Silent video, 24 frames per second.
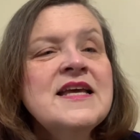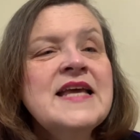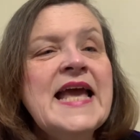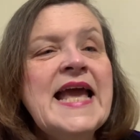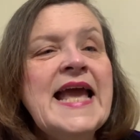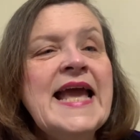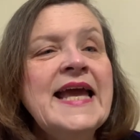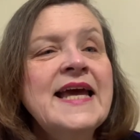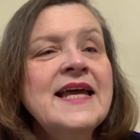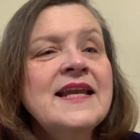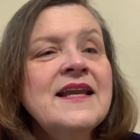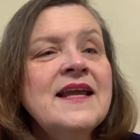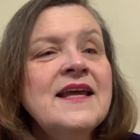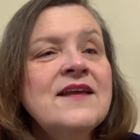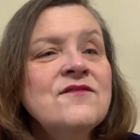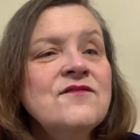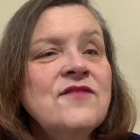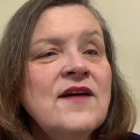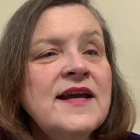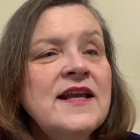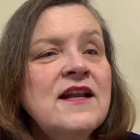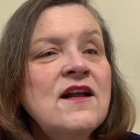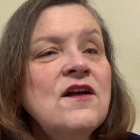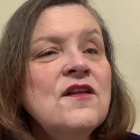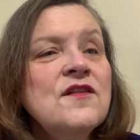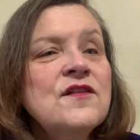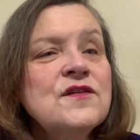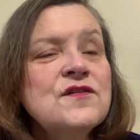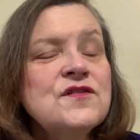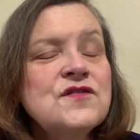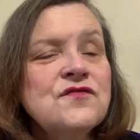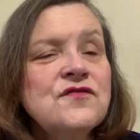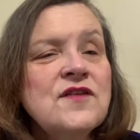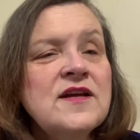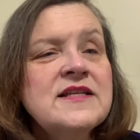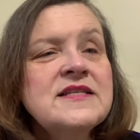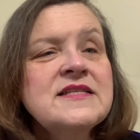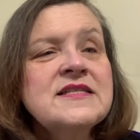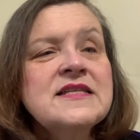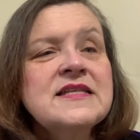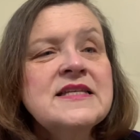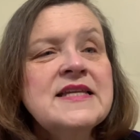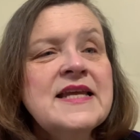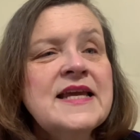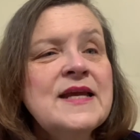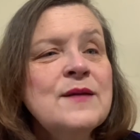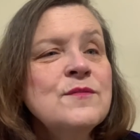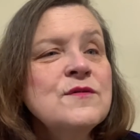and invite all those friends and
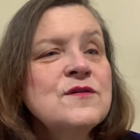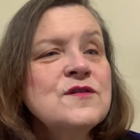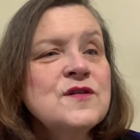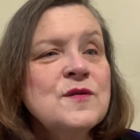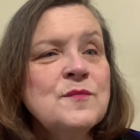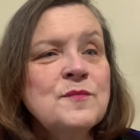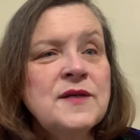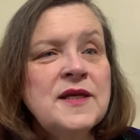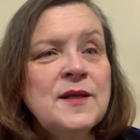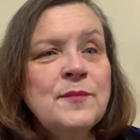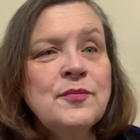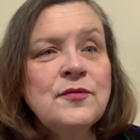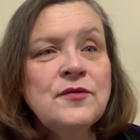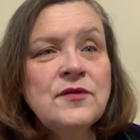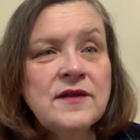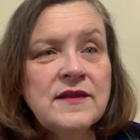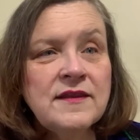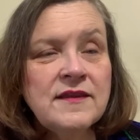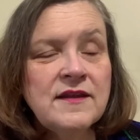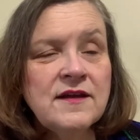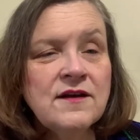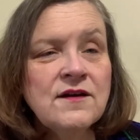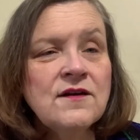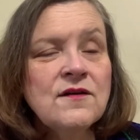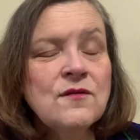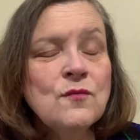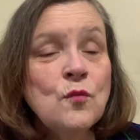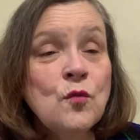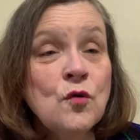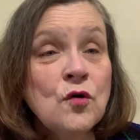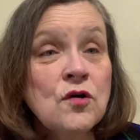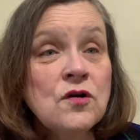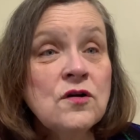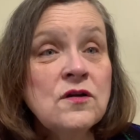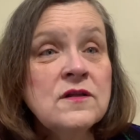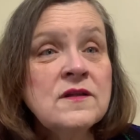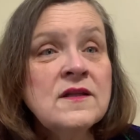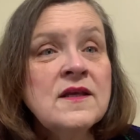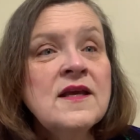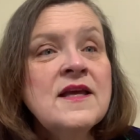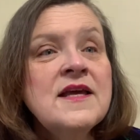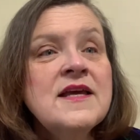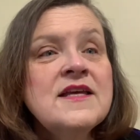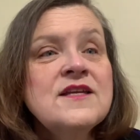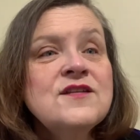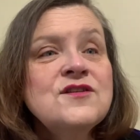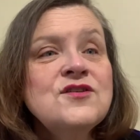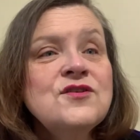neighbors and people in their world
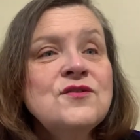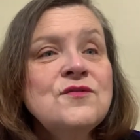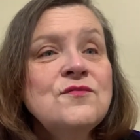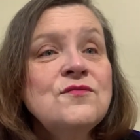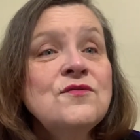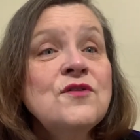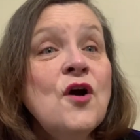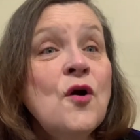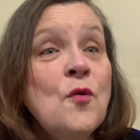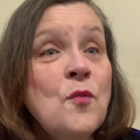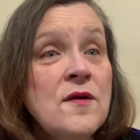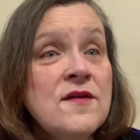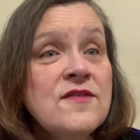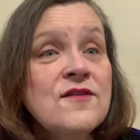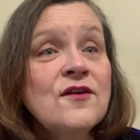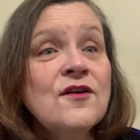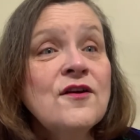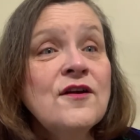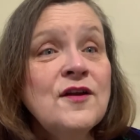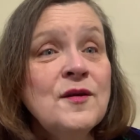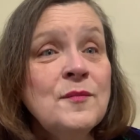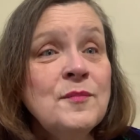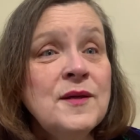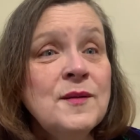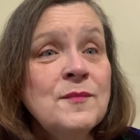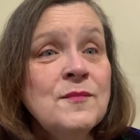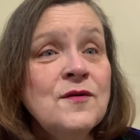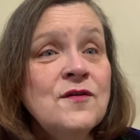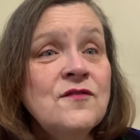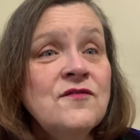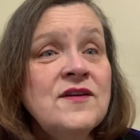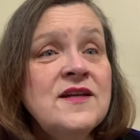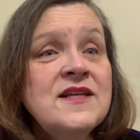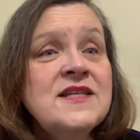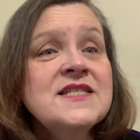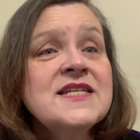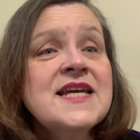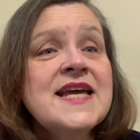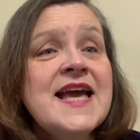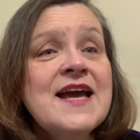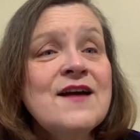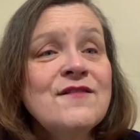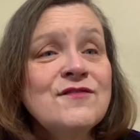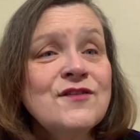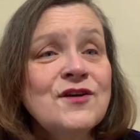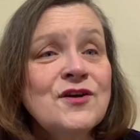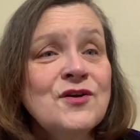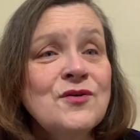to know where they're going to be moving, to
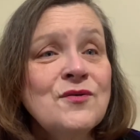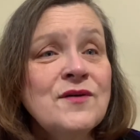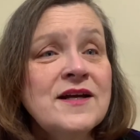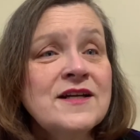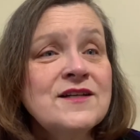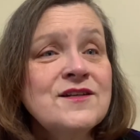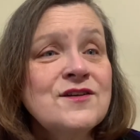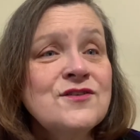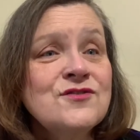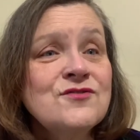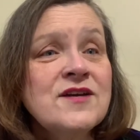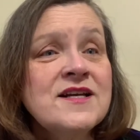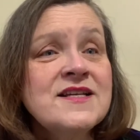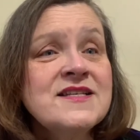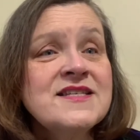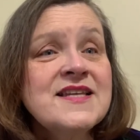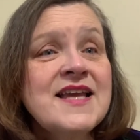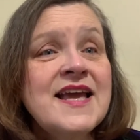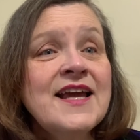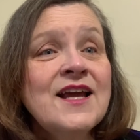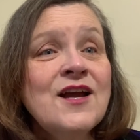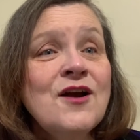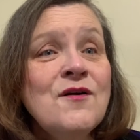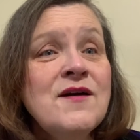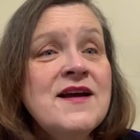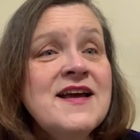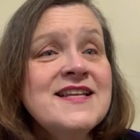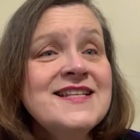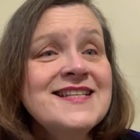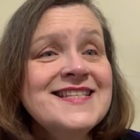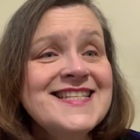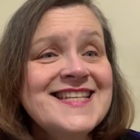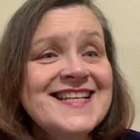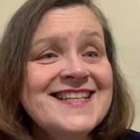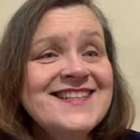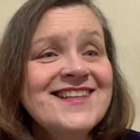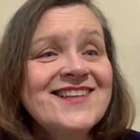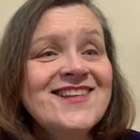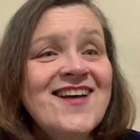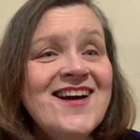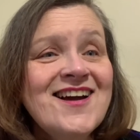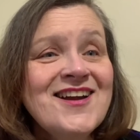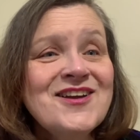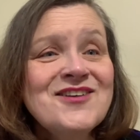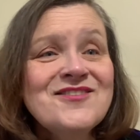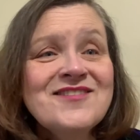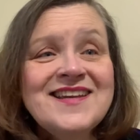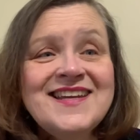have the correct address, and go ahead and send
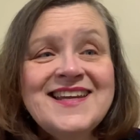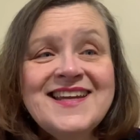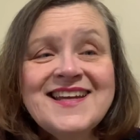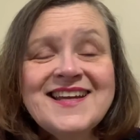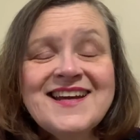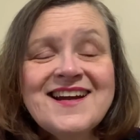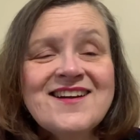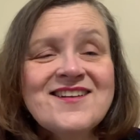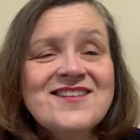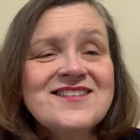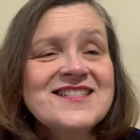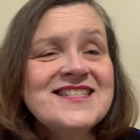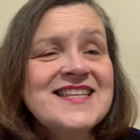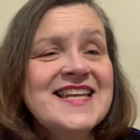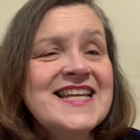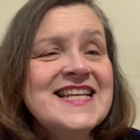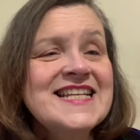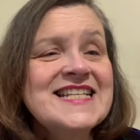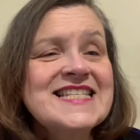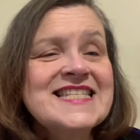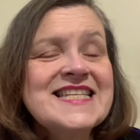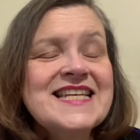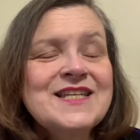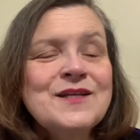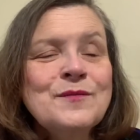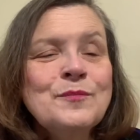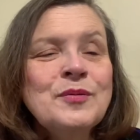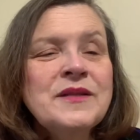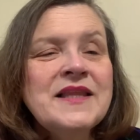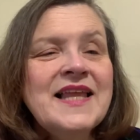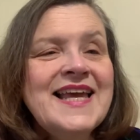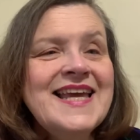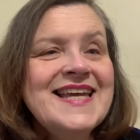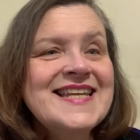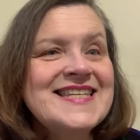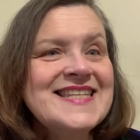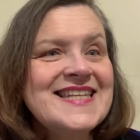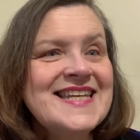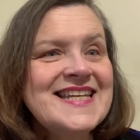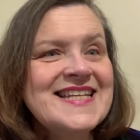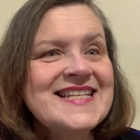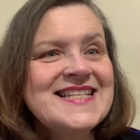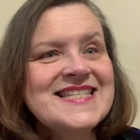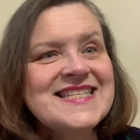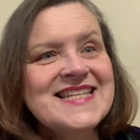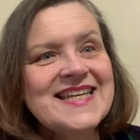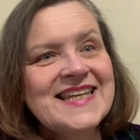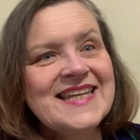along greeting cards. They can send a plant, they can
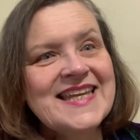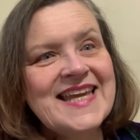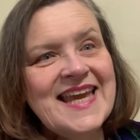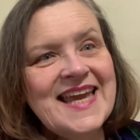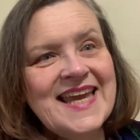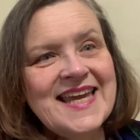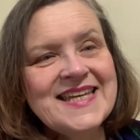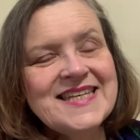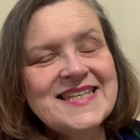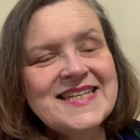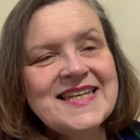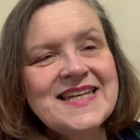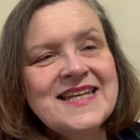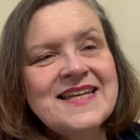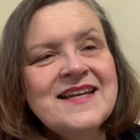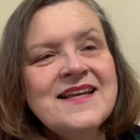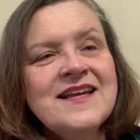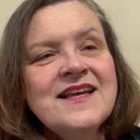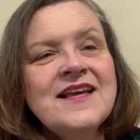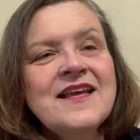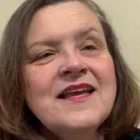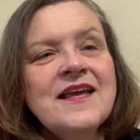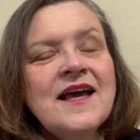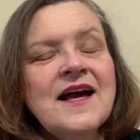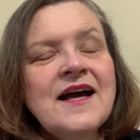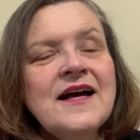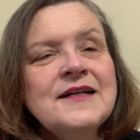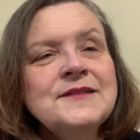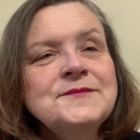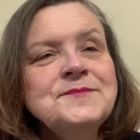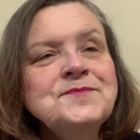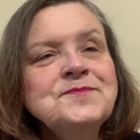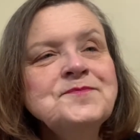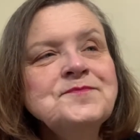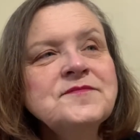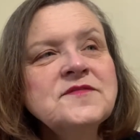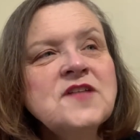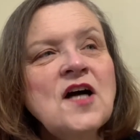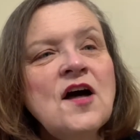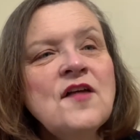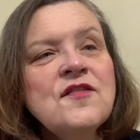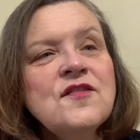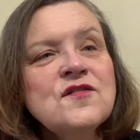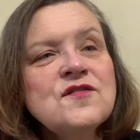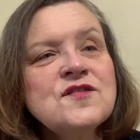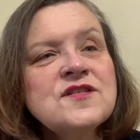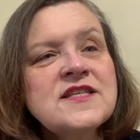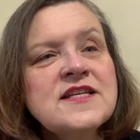send candy. All
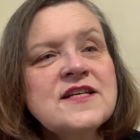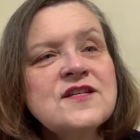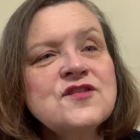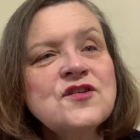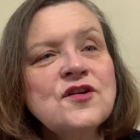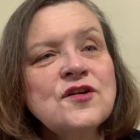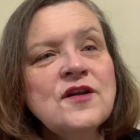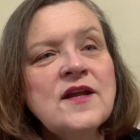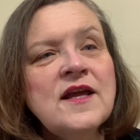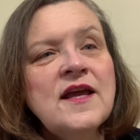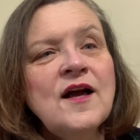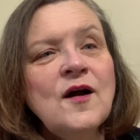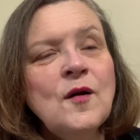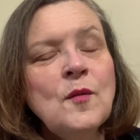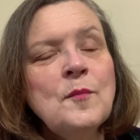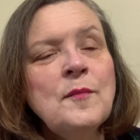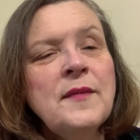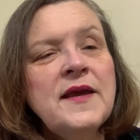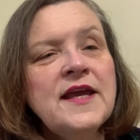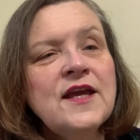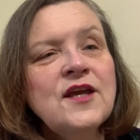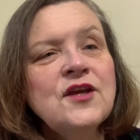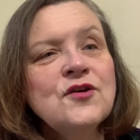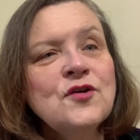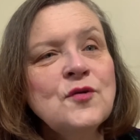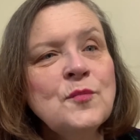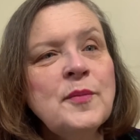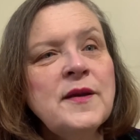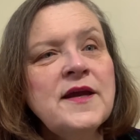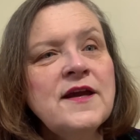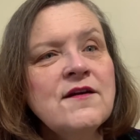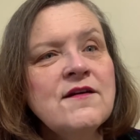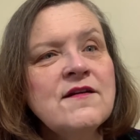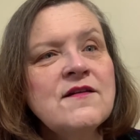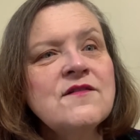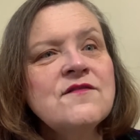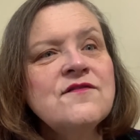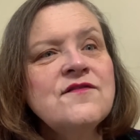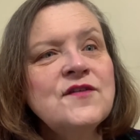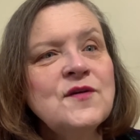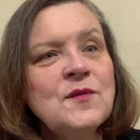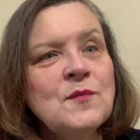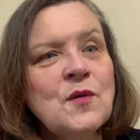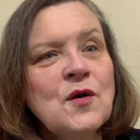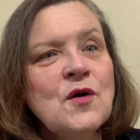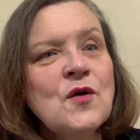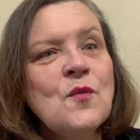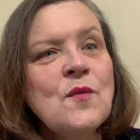those things are going to help make your parent feel
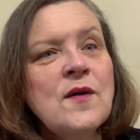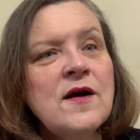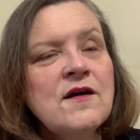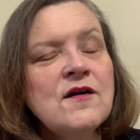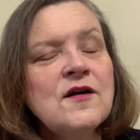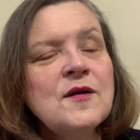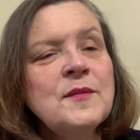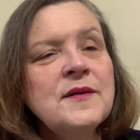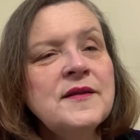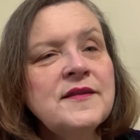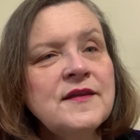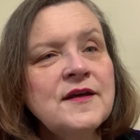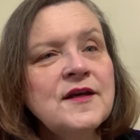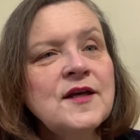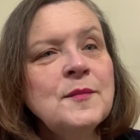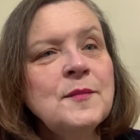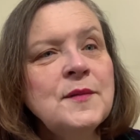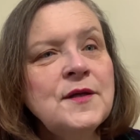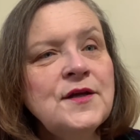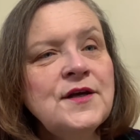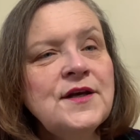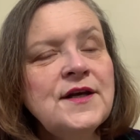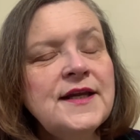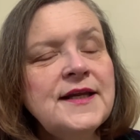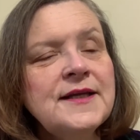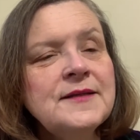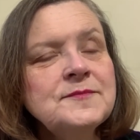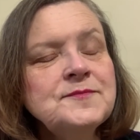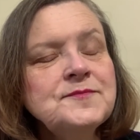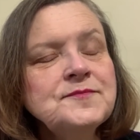more welcome in the community.